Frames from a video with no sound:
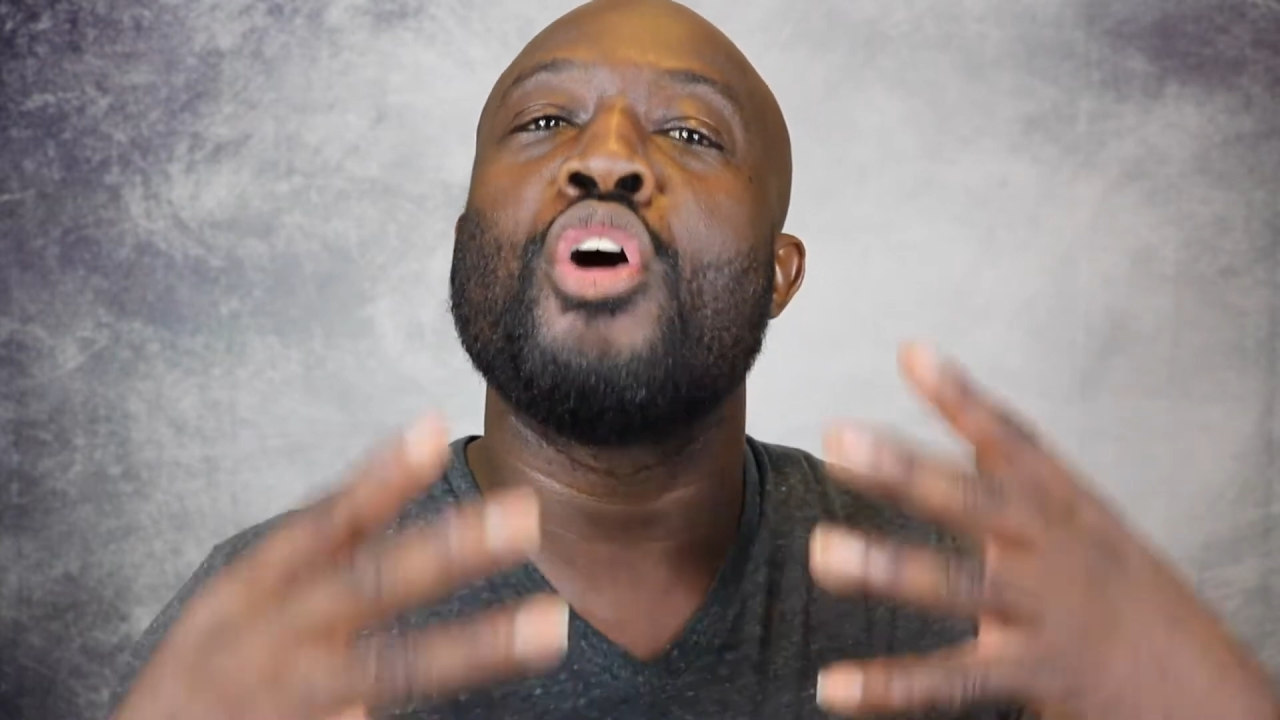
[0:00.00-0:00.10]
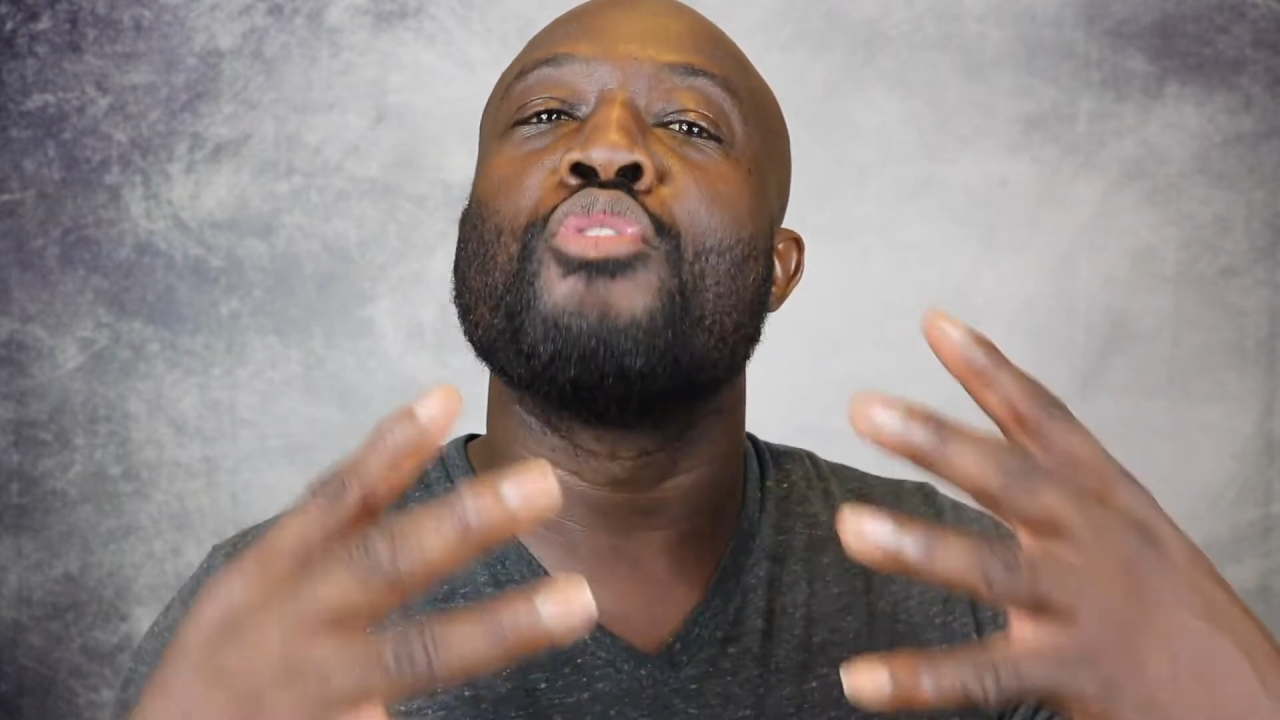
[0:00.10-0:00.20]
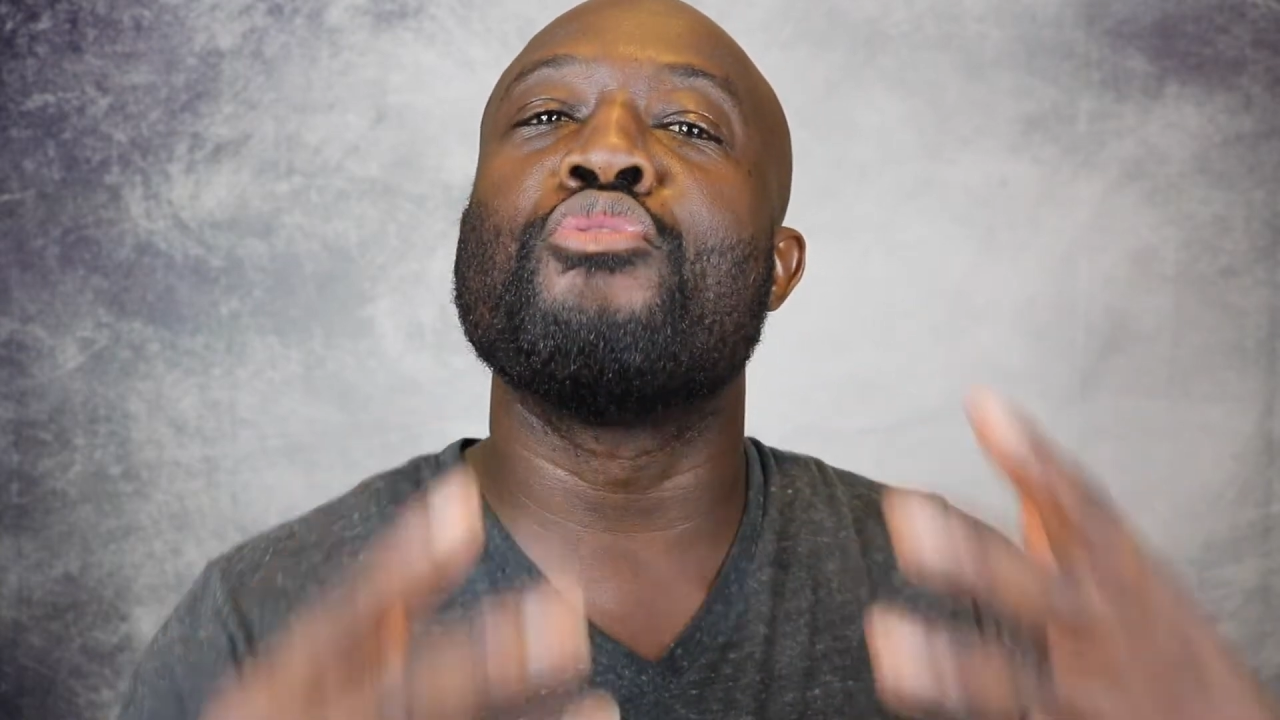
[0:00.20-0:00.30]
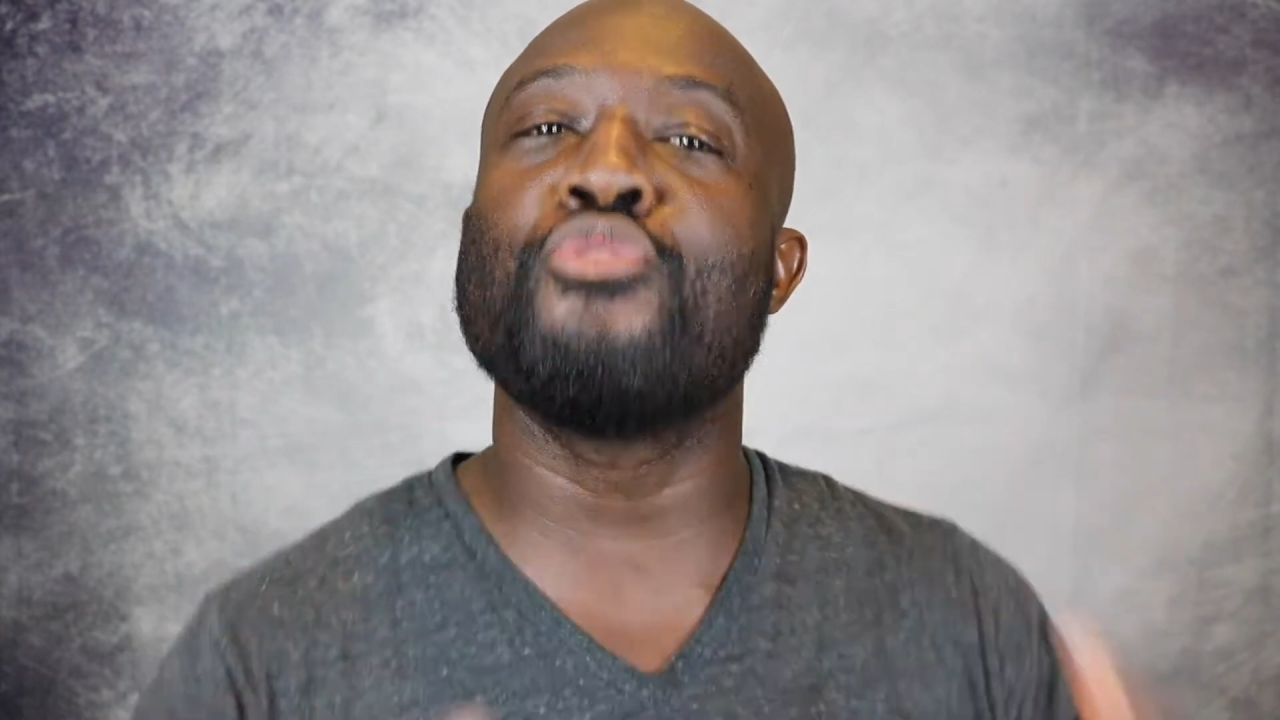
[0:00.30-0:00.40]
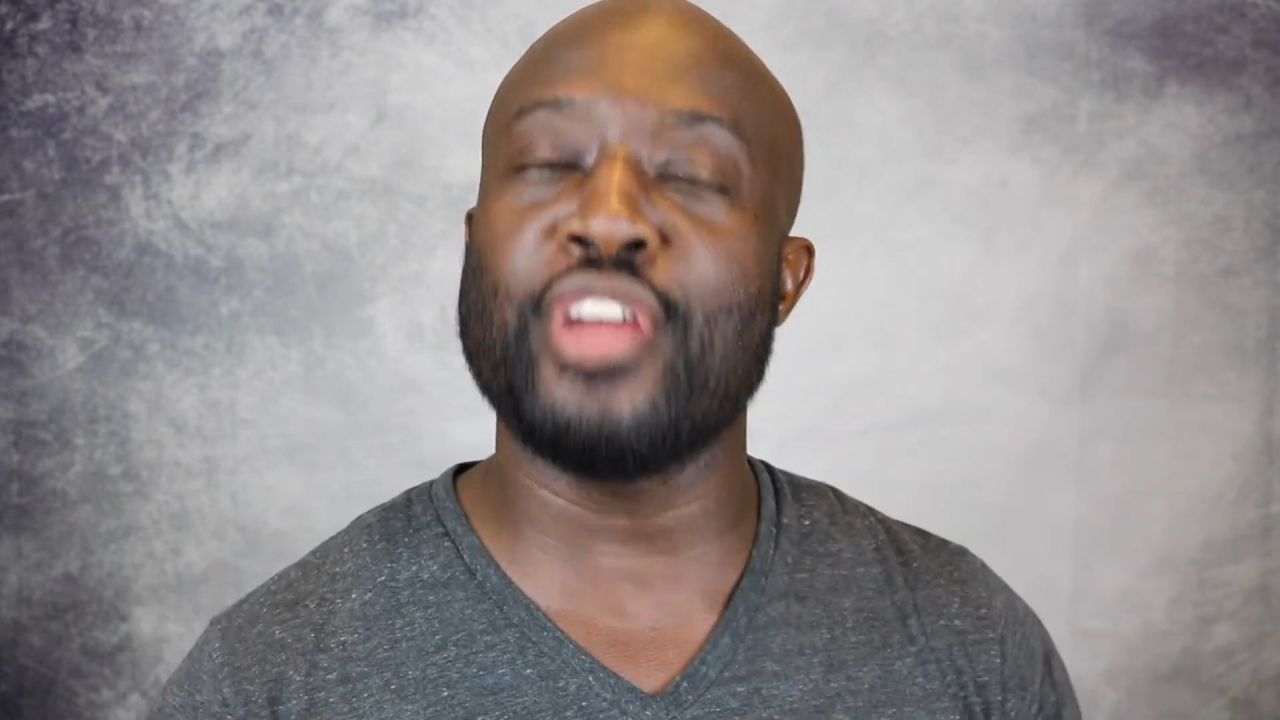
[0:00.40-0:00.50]

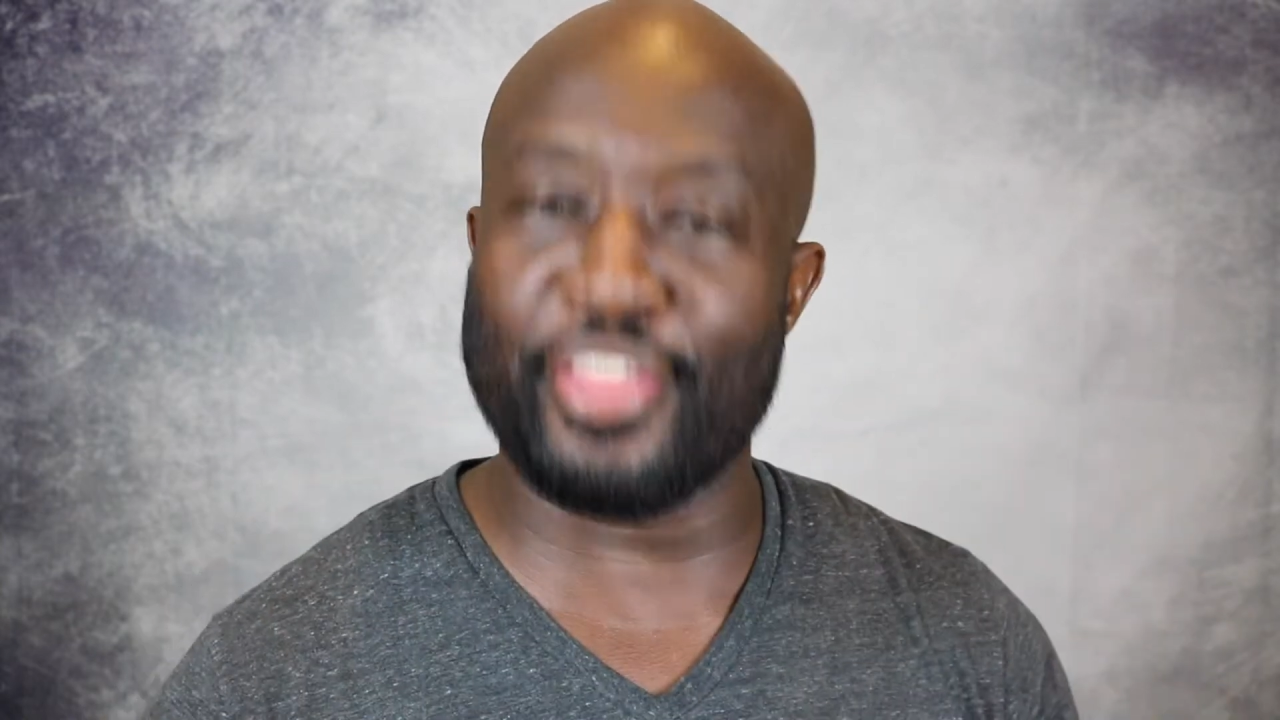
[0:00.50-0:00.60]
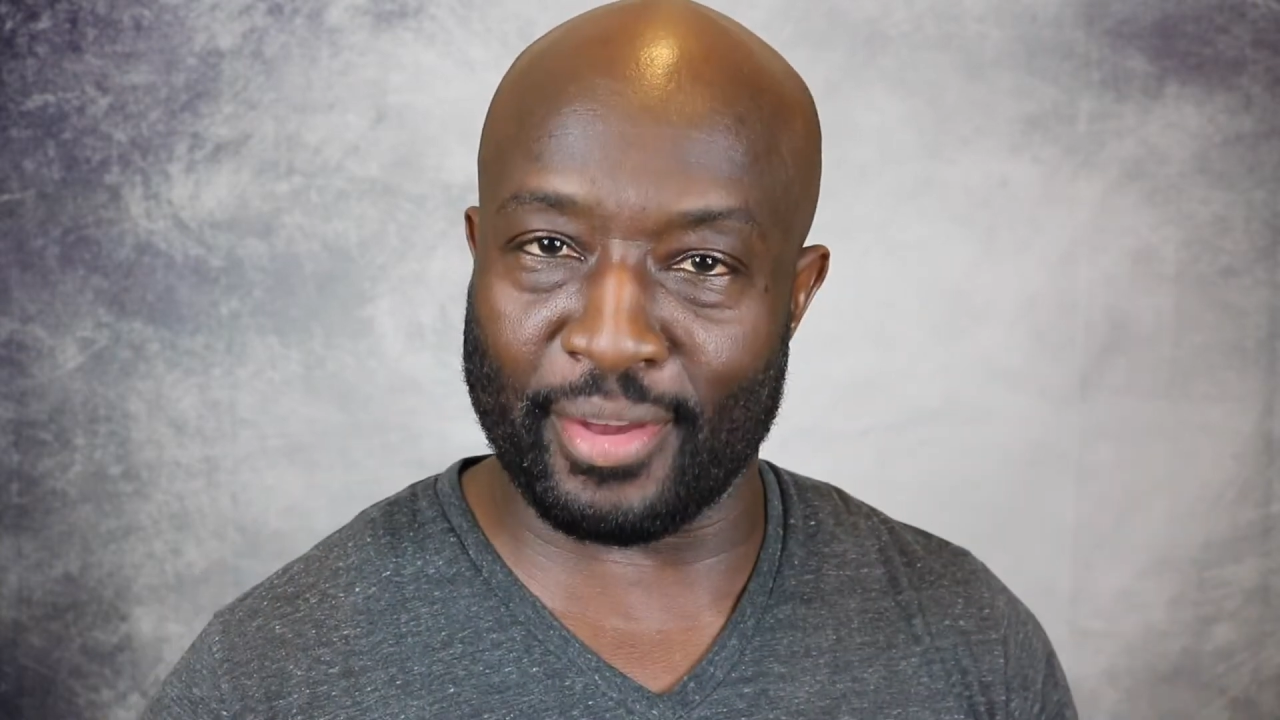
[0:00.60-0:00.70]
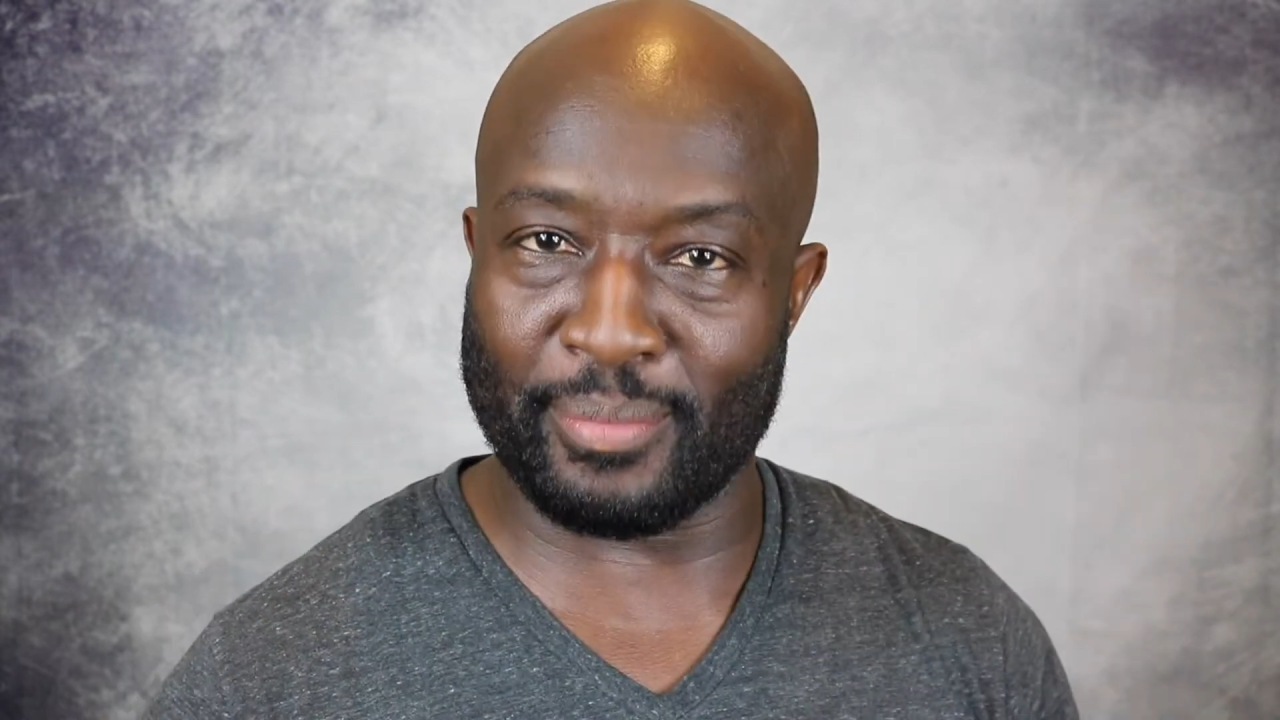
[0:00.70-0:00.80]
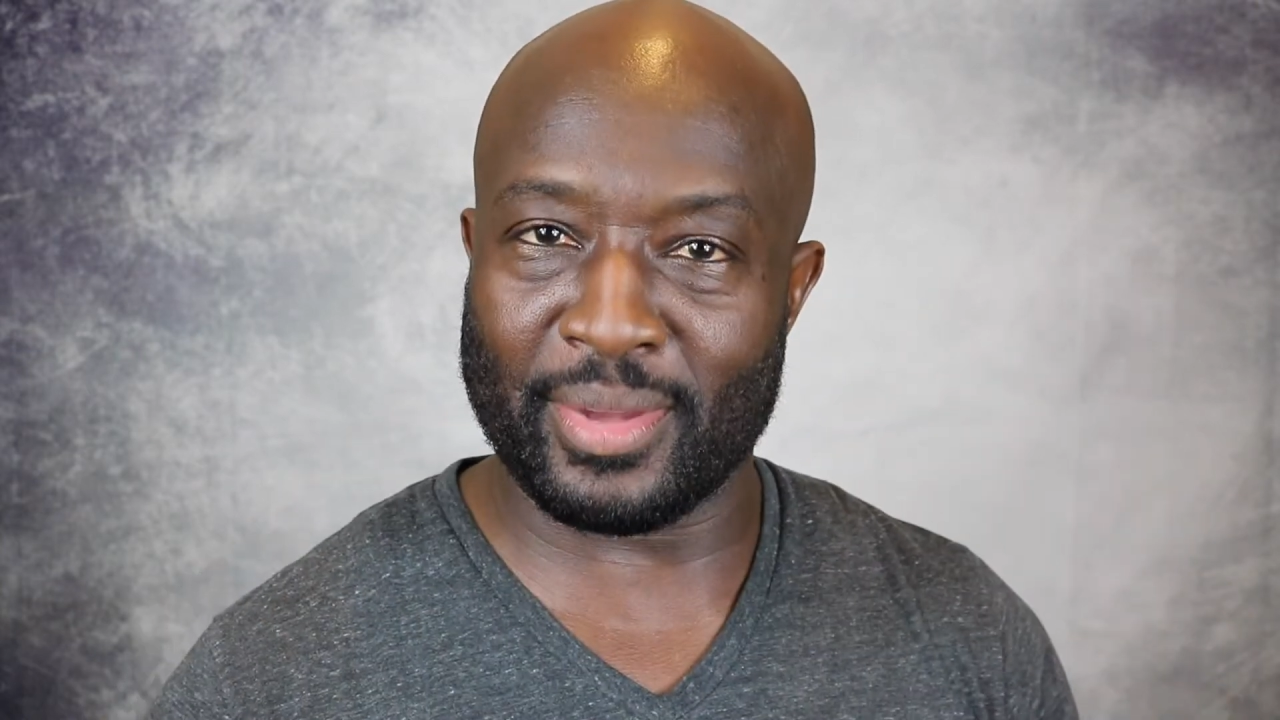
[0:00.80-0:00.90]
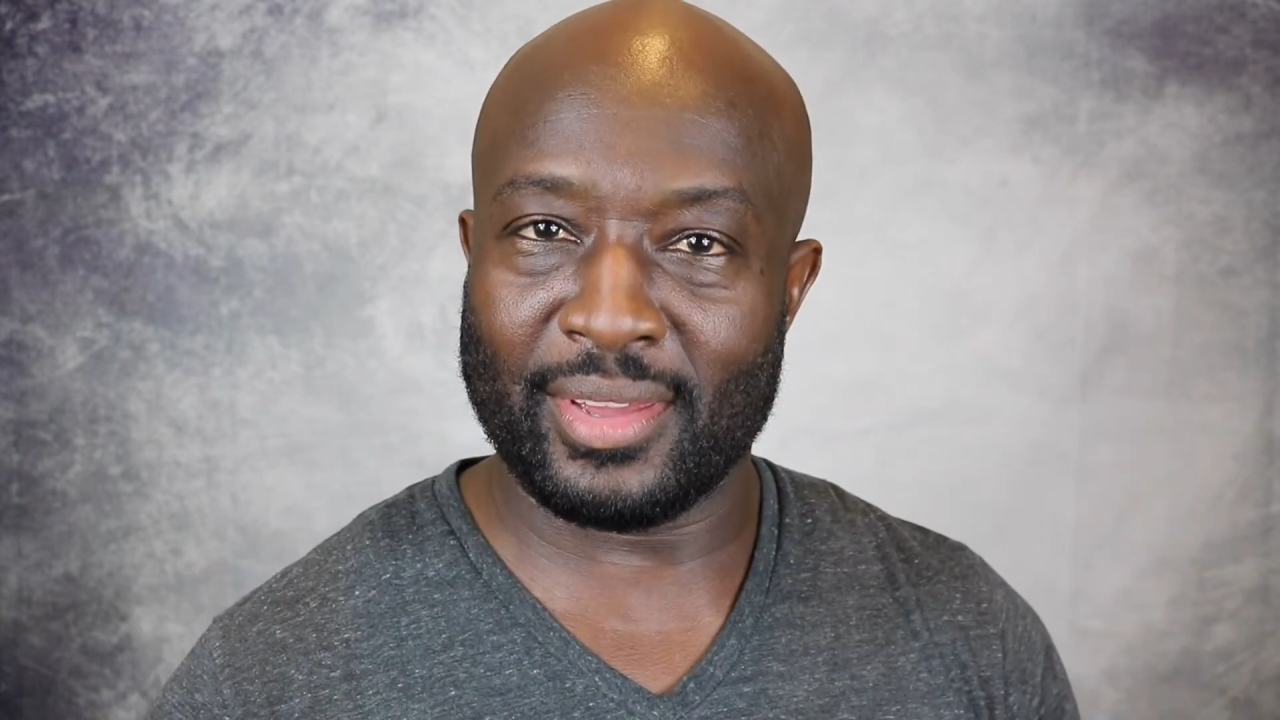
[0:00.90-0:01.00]
rhythm.